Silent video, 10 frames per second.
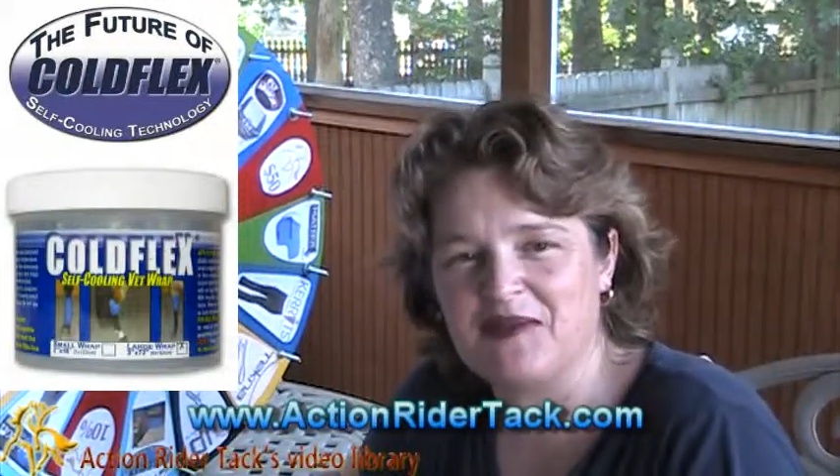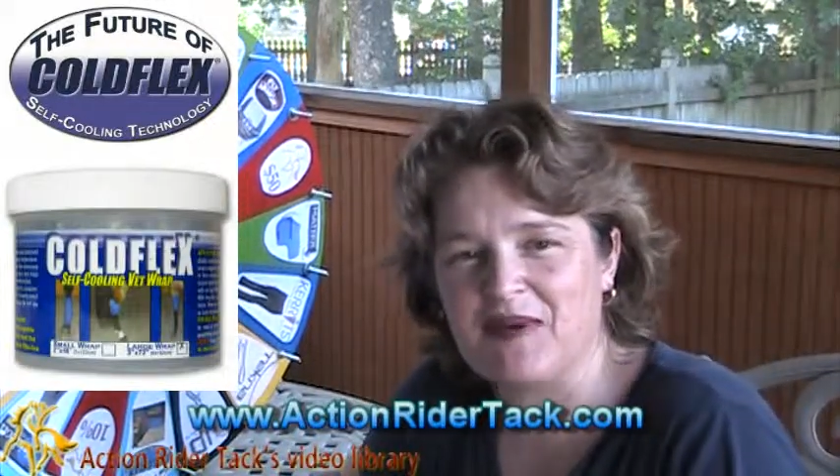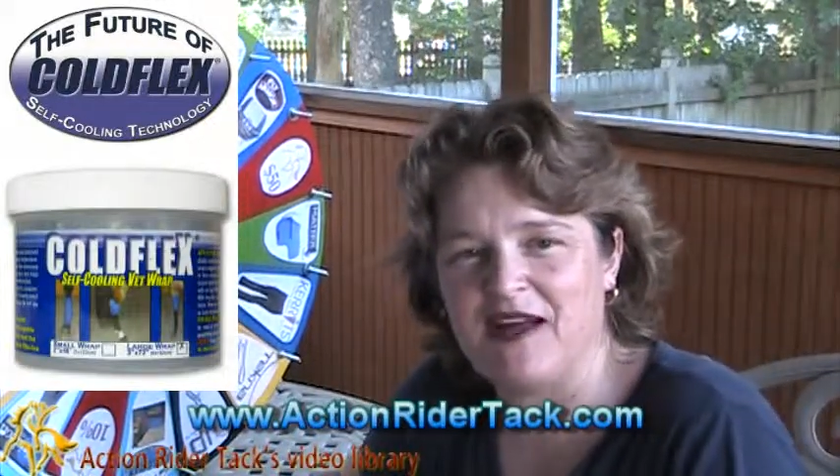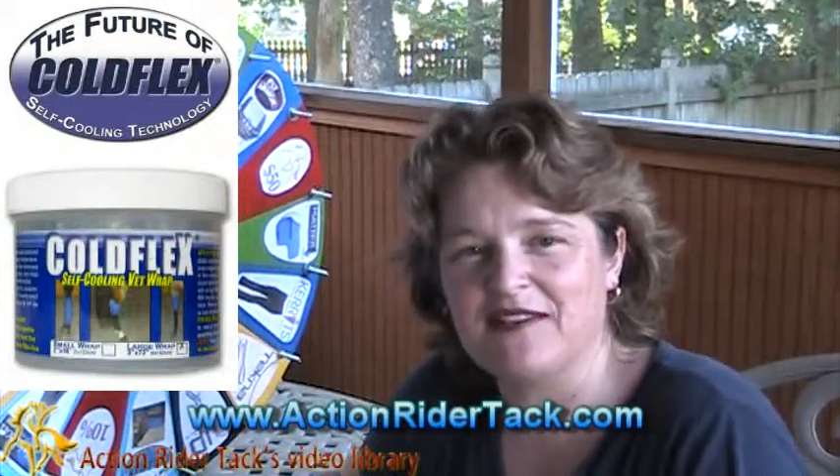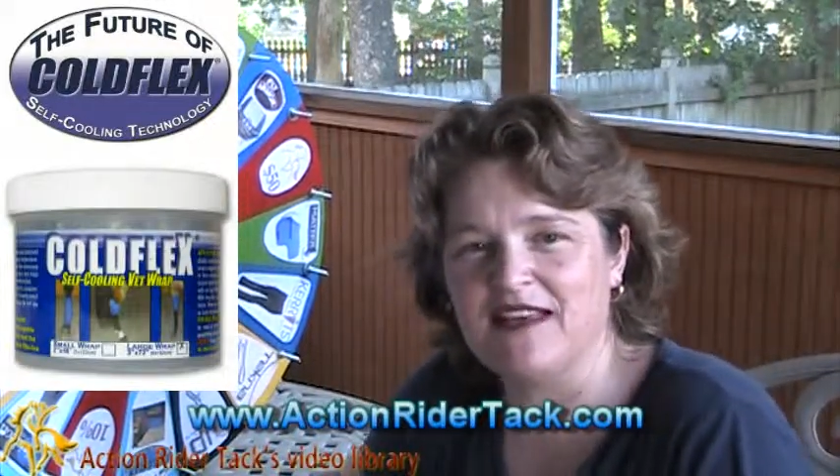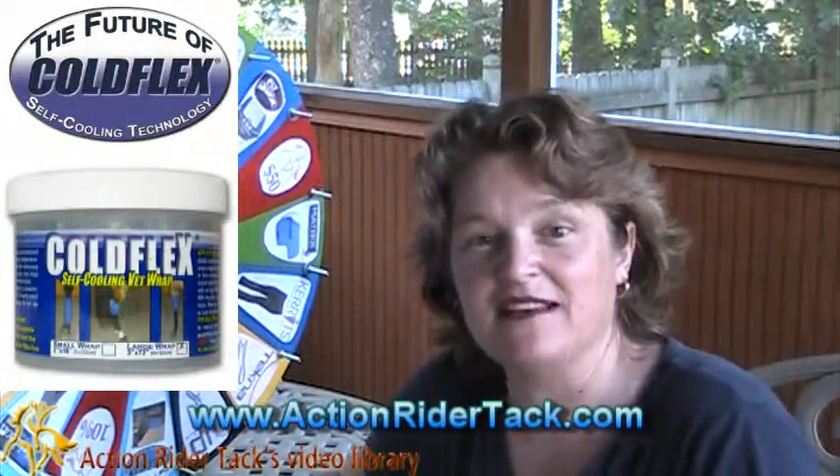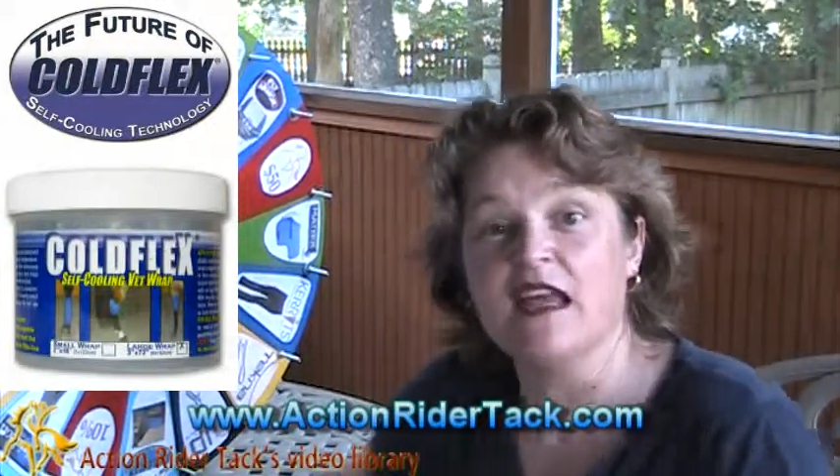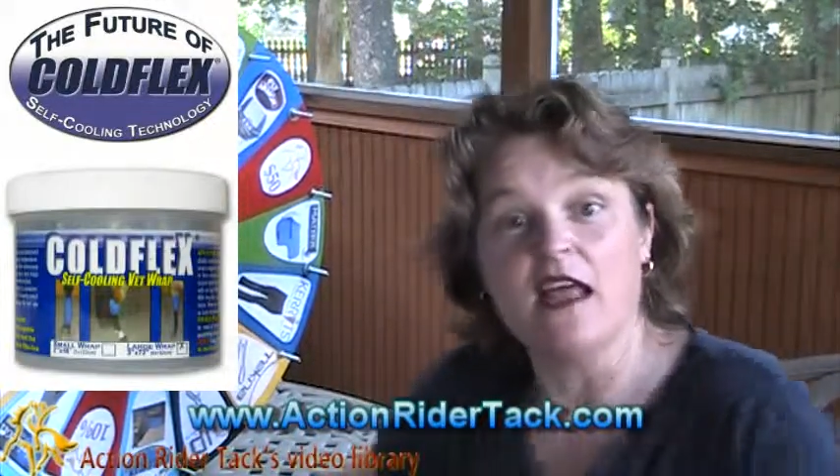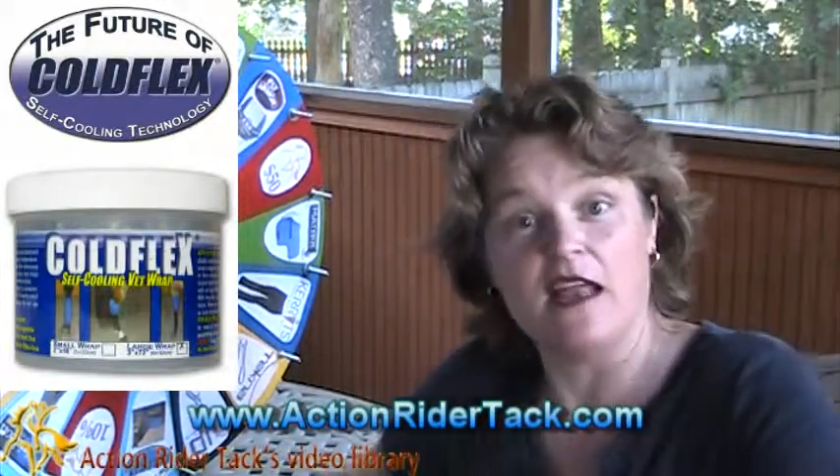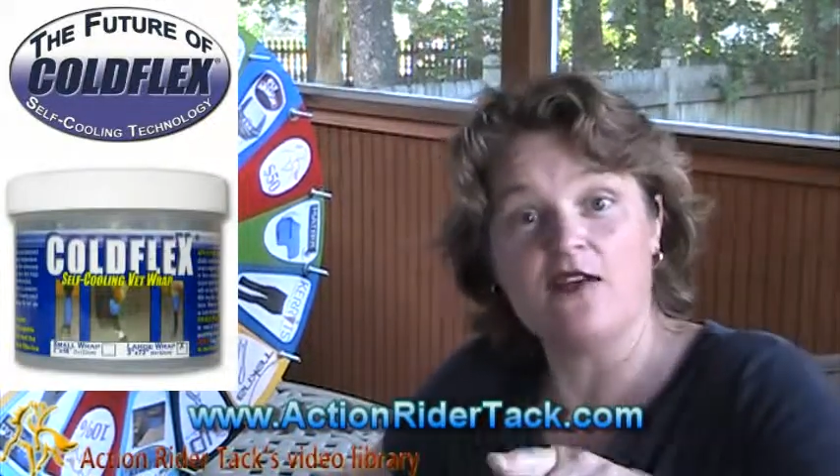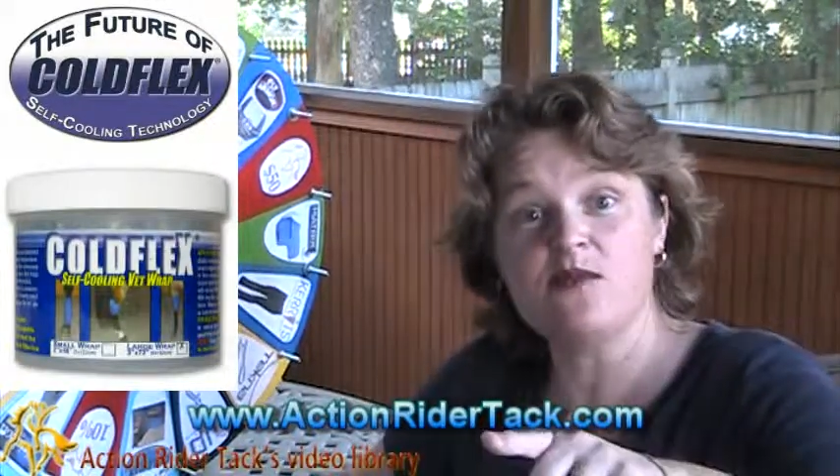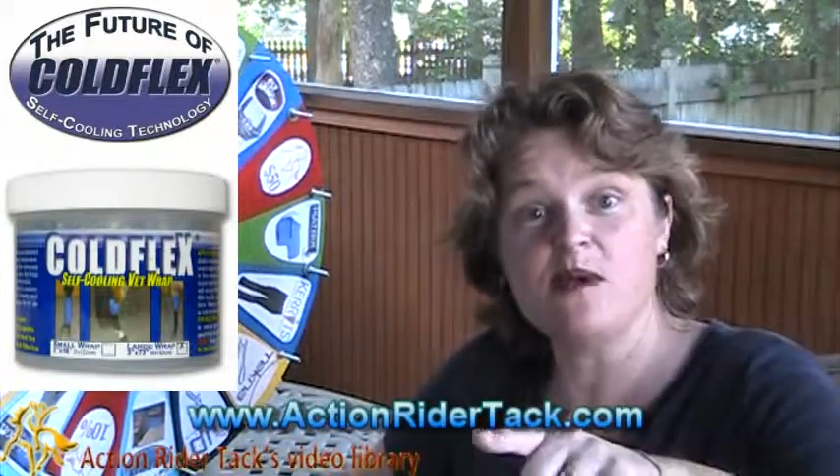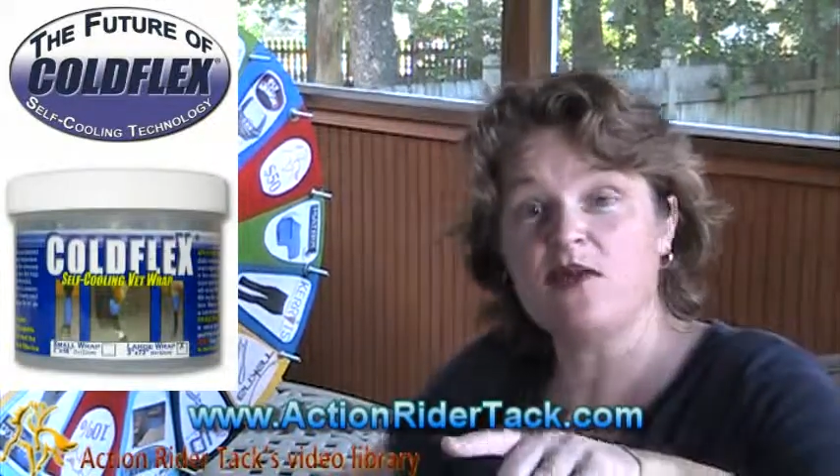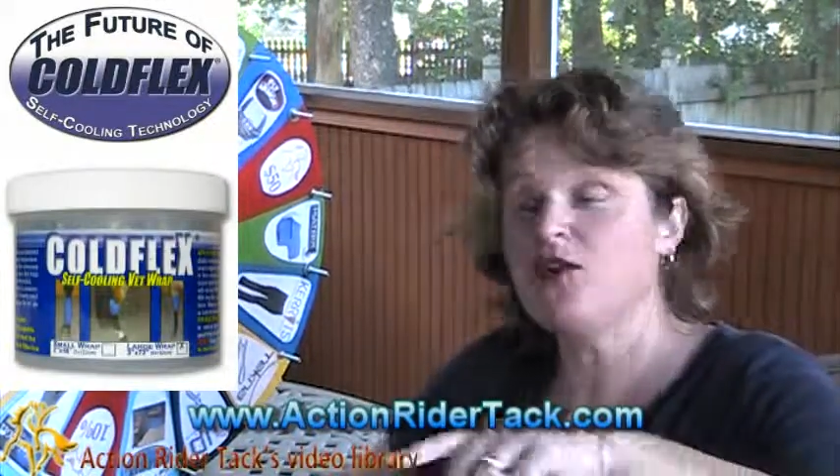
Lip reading: about these. Now remember,